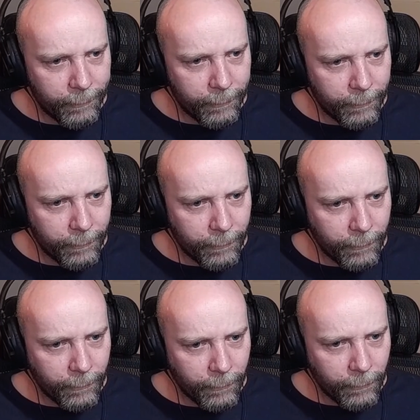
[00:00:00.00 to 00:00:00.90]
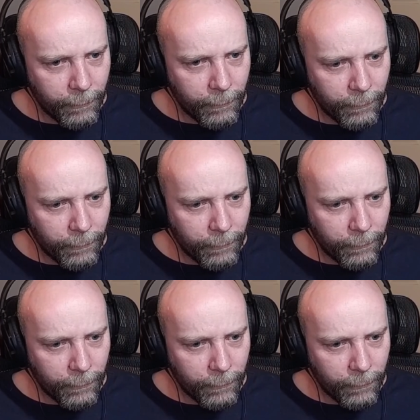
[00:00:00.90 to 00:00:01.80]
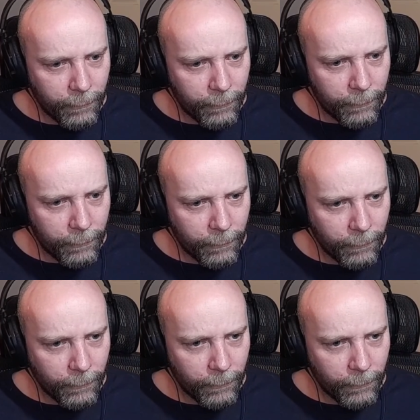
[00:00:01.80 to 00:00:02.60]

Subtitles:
Nothing is said.